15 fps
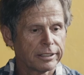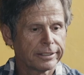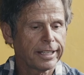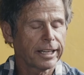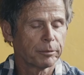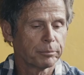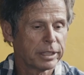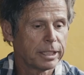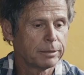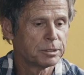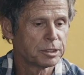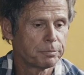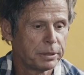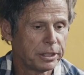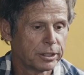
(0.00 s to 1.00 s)
Yeah, my name
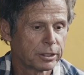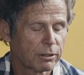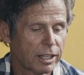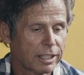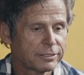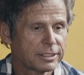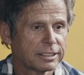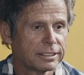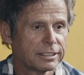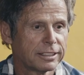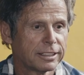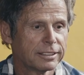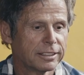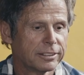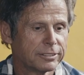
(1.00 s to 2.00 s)
is Peter Croft, and I
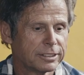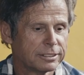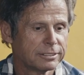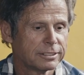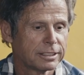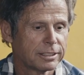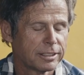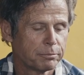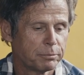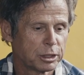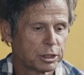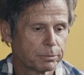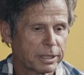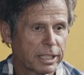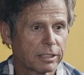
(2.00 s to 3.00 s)
live in
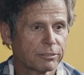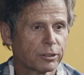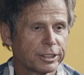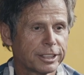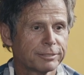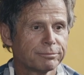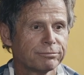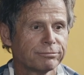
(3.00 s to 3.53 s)
Bishop, California.